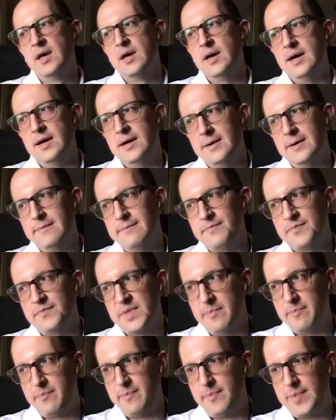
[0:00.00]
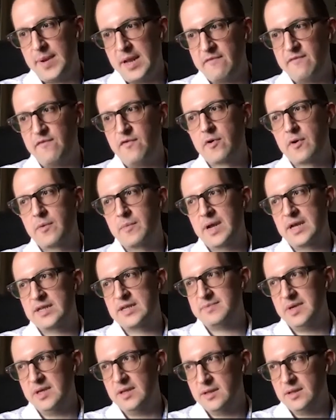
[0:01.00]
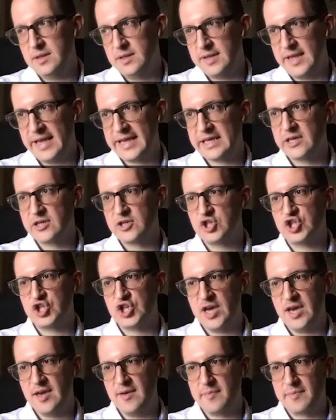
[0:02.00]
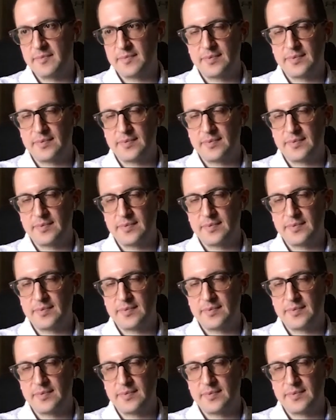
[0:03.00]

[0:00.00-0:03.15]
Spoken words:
The platform has been taking shape.